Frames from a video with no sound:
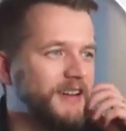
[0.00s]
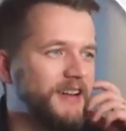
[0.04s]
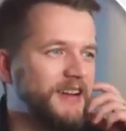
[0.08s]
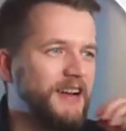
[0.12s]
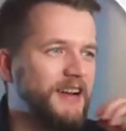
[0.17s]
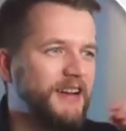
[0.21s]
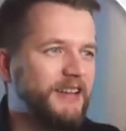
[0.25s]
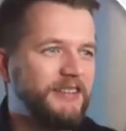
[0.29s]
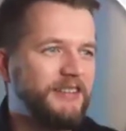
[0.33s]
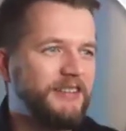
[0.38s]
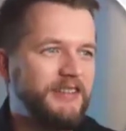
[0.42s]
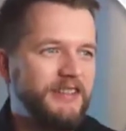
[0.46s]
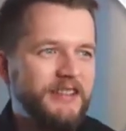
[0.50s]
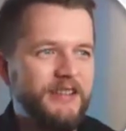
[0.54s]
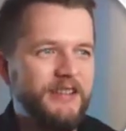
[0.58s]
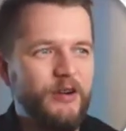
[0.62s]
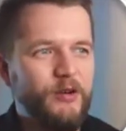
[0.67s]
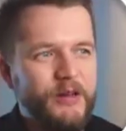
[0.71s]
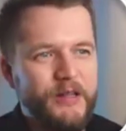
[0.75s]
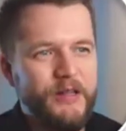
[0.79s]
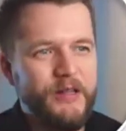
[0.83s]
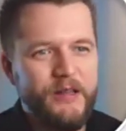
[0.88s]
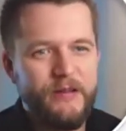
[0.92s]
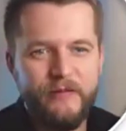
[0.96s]
I see
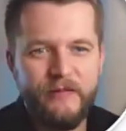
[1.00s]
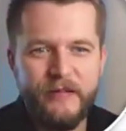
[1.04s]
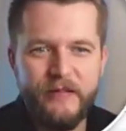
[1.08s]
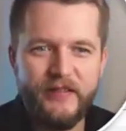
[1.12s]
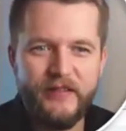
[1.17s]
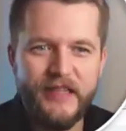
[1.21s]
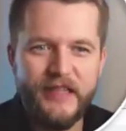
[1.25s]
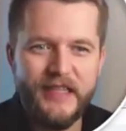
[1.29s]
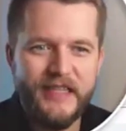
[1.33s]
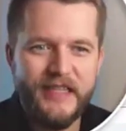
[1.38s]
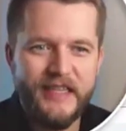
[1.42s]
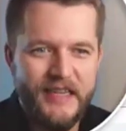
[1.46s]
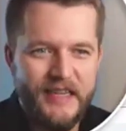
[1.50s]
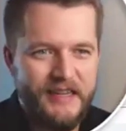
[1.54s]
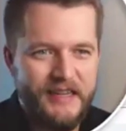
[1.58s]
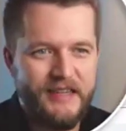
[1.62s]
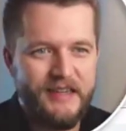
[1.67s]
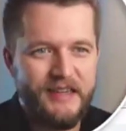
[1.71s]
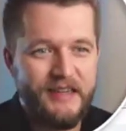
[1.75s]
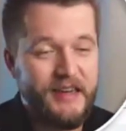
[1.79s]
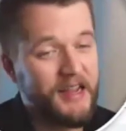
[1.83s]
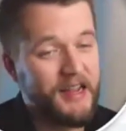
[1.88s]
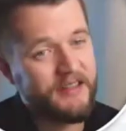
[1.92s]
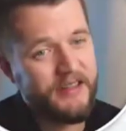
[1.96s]
only 15,
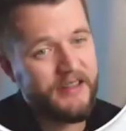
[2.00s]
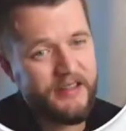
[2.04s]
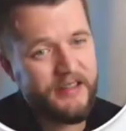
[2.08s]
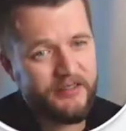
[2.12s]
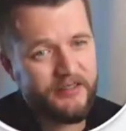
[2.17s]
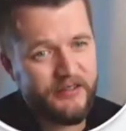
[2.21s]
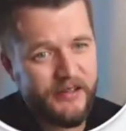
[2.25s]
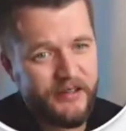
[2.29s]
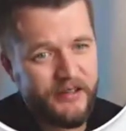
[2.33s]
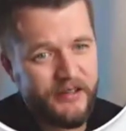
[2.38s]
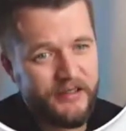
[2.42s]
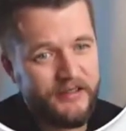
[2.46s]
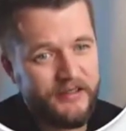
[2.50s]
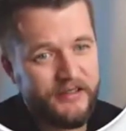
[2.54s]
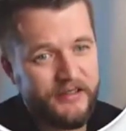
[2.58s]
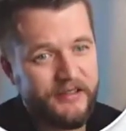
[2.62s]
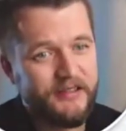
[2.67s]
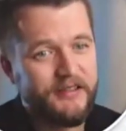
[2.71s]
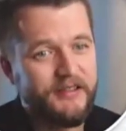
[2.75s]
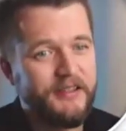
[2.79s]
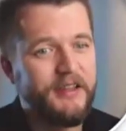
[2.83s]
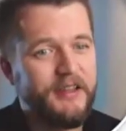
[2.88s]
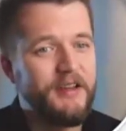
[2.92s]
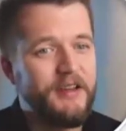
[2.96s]
and these are
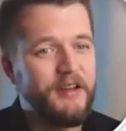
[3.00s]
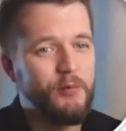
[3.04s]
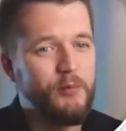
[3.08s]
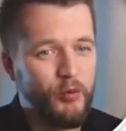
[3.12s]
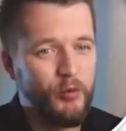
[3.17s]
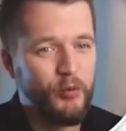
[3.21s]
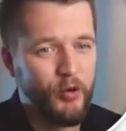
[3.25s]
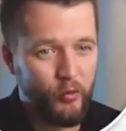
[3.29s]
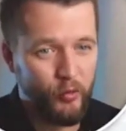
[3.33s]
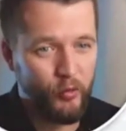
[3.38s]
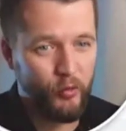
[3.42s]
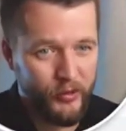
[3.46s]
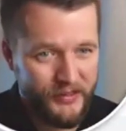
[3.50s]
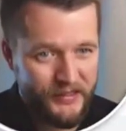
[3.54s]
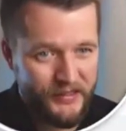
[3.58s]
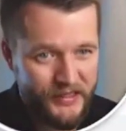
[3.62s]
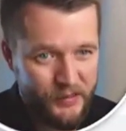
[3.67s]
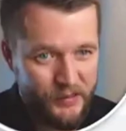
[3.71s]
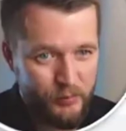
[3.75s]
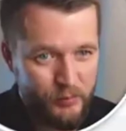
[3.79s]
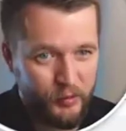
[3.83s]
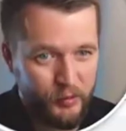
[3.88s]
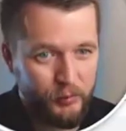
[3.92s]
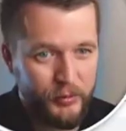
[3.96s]
the
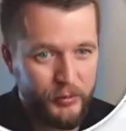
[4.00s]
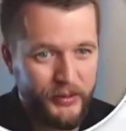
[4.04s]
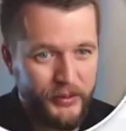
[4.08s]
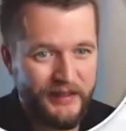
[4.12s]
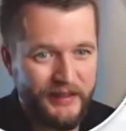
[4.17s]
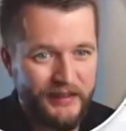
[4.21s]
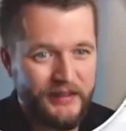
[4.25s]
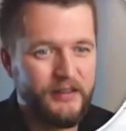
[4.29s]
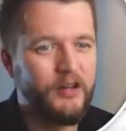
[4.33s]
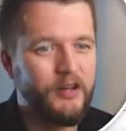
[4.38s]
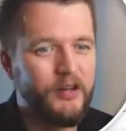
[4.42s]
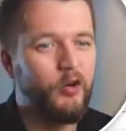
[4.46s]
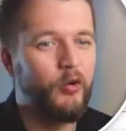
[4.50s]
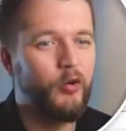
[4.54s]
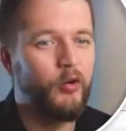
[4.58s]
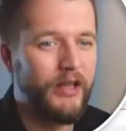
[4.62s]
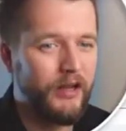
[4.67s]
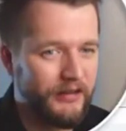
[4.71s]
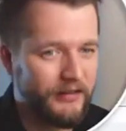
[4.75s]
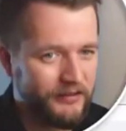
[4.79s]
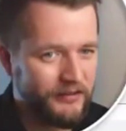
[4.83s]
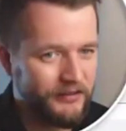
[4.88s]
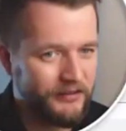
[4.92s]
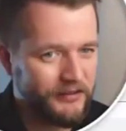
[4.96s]
already prepared
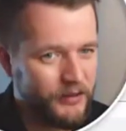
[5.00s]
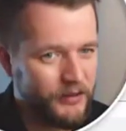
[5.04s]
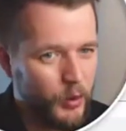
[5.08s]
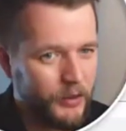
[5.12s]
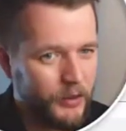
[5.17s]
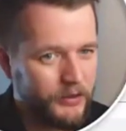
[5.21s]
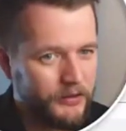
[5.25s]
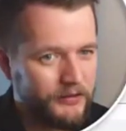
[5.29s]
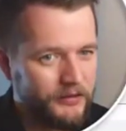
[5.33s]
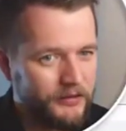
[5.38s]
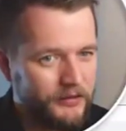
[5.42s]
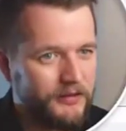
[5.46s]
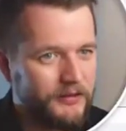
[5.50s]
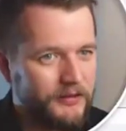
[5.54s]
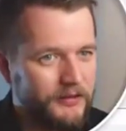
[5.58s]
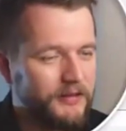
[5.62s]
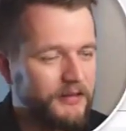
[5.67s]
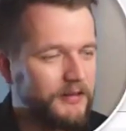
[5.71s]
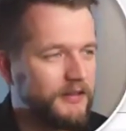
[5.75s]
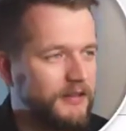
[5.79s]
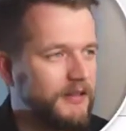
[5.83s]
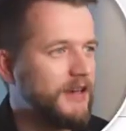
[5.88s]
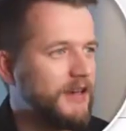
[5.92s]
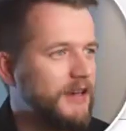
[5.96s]
realistic ones.
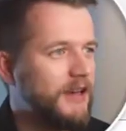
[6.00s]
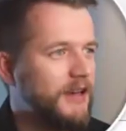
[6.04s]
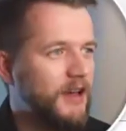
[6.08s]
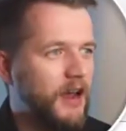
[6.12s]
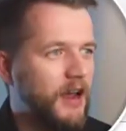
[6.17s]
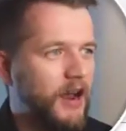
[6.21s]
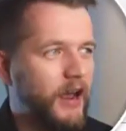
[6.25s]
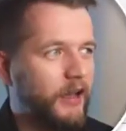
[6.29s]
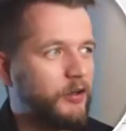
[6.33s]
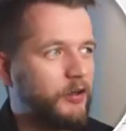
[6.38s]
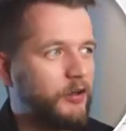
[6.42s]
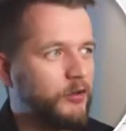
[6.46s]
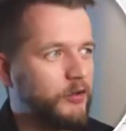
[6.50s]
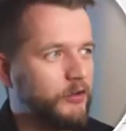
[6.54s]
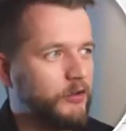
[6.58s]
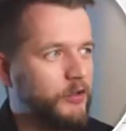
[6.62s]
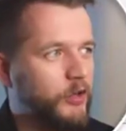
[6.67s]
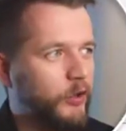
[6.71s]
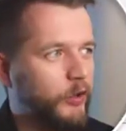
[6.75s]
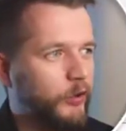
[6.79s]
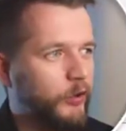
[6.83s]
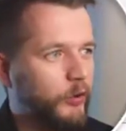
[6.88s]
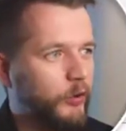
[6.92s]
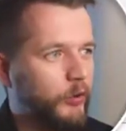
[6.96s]
I could
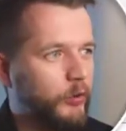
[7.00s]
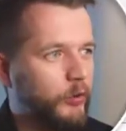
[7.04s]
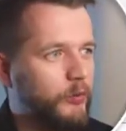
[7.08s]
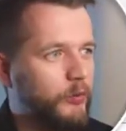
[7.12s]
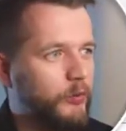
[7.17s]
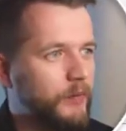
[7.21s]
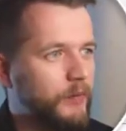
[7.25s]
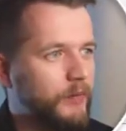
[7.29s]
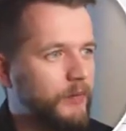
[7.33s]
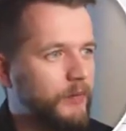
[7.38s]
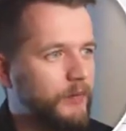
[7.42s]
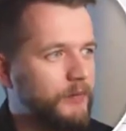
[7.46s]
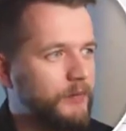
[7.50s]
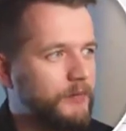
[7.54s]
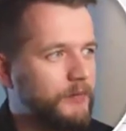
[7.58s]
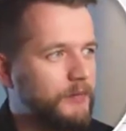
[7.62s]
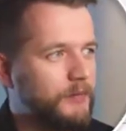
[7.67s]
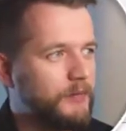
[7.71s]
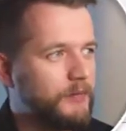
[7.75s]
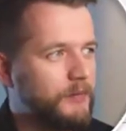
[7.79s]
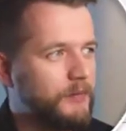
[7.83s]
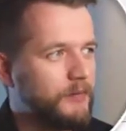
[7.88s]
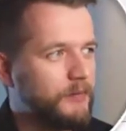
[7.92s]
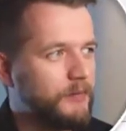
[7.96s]
go
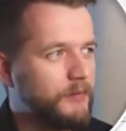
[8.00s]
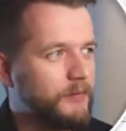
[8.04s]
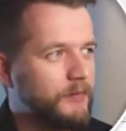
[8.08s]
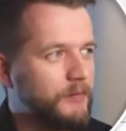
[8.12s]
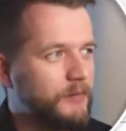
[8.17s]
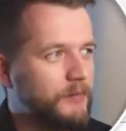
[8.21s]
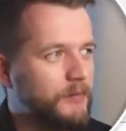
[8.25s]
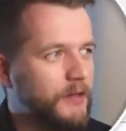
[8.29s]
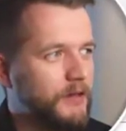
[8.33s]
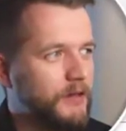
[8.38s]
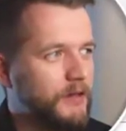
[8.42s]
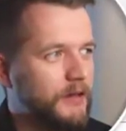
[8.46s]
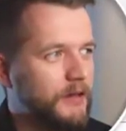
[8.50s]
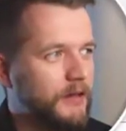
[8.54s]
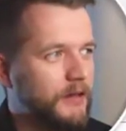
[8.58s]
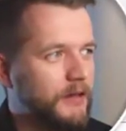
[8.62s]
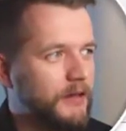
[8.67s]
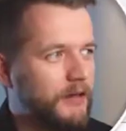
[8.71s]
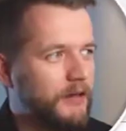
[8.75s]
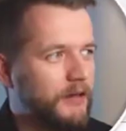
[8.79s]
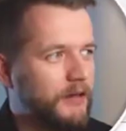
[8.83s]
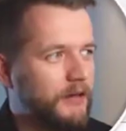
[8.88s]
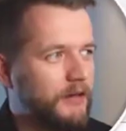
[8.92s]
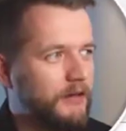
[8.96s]

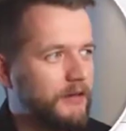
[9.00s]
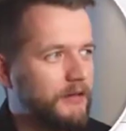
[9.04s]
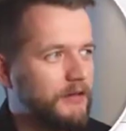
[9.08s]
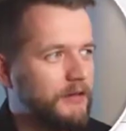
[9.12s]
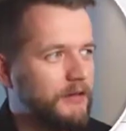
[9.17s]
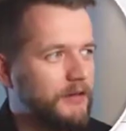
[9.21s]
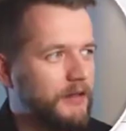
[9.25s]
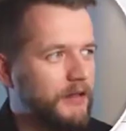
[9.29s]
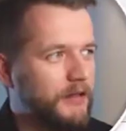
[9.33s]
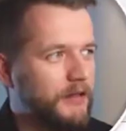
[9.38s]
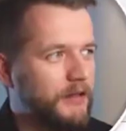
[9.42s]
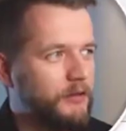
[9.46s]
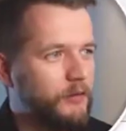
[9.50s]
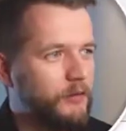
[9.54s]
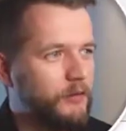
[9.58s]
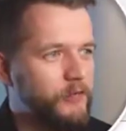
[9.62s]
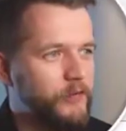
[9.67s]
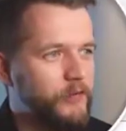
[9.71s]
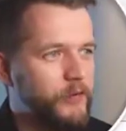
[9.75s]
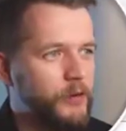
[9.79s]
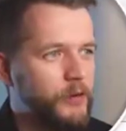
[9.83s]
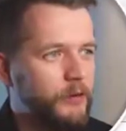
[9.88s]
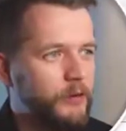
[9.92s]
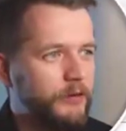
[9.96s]
into
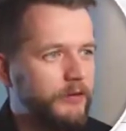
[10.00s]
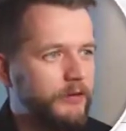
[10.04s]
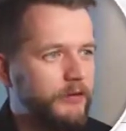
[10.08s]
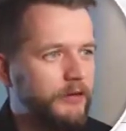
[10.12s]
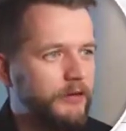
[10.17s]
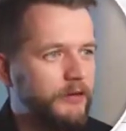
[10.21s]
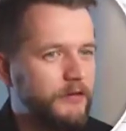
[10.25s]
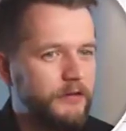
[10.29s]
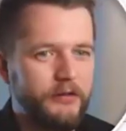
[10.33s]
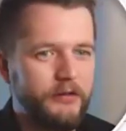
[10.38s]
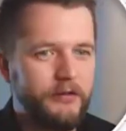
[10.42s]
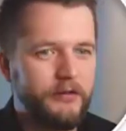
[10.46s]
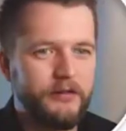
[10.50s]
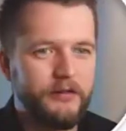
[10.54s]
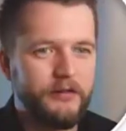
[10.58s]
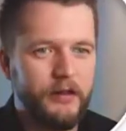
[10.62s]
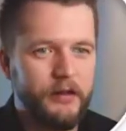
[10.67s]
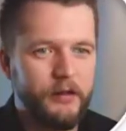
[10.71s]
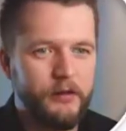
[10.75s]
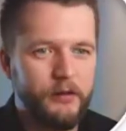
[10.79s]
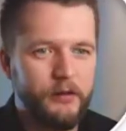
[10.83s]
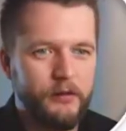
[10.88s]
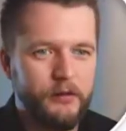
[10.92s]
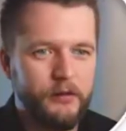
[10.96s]
filters.
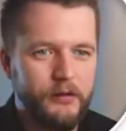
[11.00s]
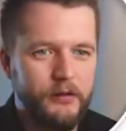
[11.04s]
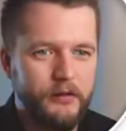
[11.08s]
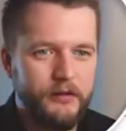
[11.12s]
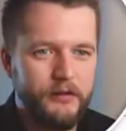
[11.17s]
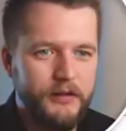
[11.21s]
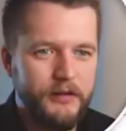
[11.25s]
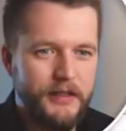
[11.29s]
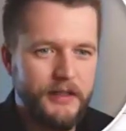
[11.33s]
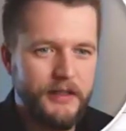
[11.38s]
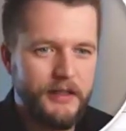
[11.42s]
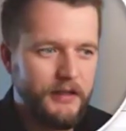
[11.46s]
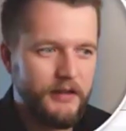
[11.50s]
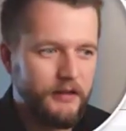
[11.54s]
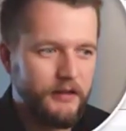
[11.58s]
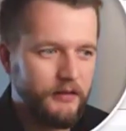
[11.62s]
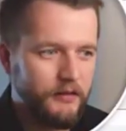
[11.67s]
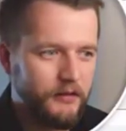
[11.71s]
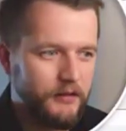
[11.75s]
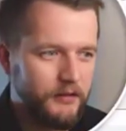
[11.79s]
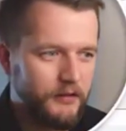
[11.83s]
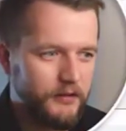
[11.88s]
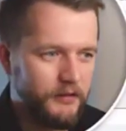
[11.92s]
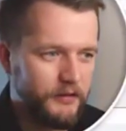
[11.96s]
I could
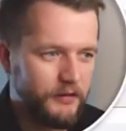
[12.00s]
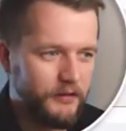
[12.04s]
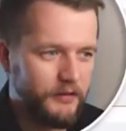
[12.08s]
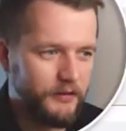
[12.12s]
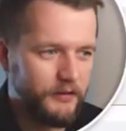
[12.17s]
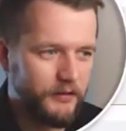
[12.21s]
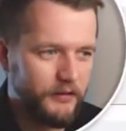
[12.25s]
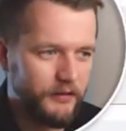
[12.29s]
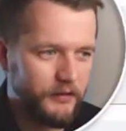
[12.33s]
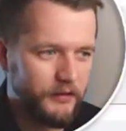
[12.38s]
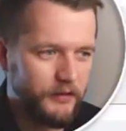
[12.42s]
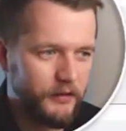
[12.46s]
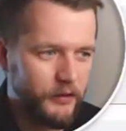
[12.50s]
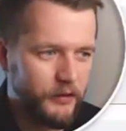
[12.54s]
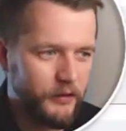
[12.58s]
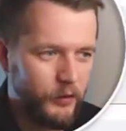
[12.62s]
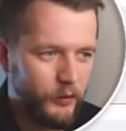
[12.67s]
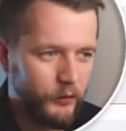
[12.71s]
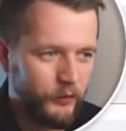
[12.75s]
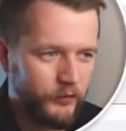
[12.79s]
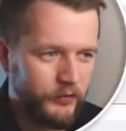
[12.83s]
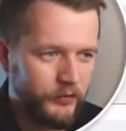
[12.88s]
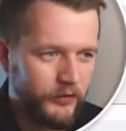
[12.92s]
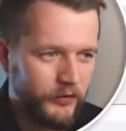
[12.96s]

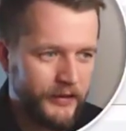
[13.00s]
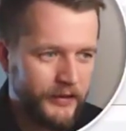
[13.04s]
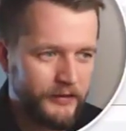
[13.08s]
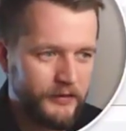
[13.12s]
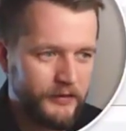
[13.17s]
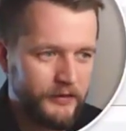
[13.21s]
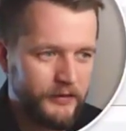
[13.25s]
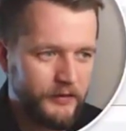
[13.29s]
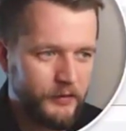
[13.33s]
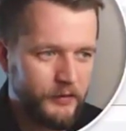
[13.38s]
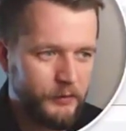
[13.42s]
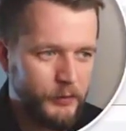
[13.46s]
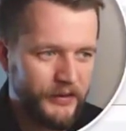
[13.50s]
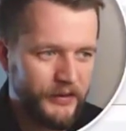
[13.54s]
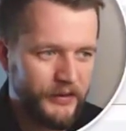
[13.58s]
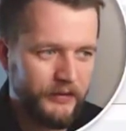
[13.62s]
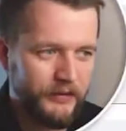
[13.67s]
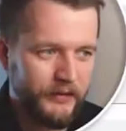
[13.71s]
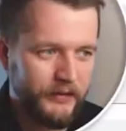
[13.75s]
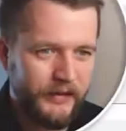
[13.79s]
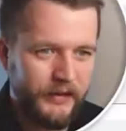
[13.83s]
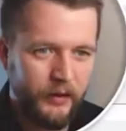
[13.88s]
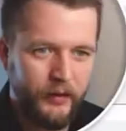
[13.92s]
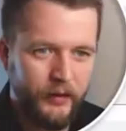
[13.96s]
use the
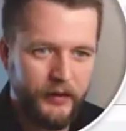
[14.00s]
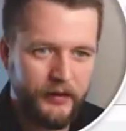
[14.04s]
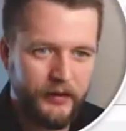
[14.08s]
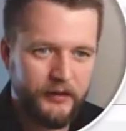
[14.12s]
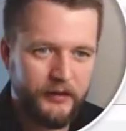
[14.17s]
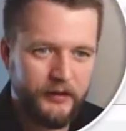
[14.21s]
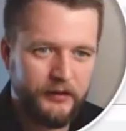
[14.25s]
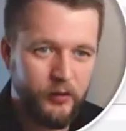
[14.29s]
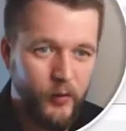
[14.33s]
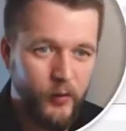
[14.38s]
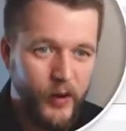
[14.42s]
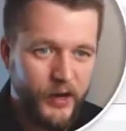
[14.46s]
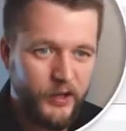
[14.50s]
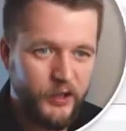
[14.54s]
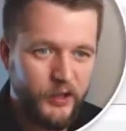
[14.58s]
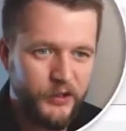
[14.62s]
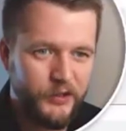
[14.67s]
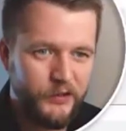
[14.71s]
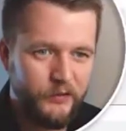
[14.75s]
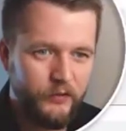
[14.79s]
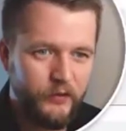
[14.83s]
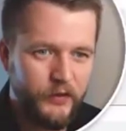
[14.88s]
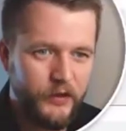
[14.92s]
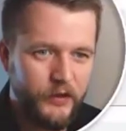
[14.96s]
material
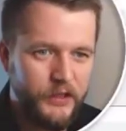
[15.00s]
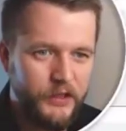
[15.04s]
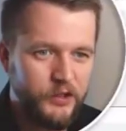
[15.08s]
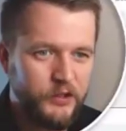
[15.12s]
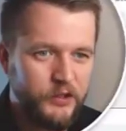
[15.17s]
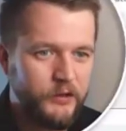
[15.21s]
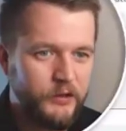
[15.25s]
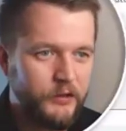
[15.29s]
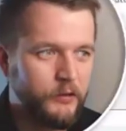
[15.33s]
extraction feature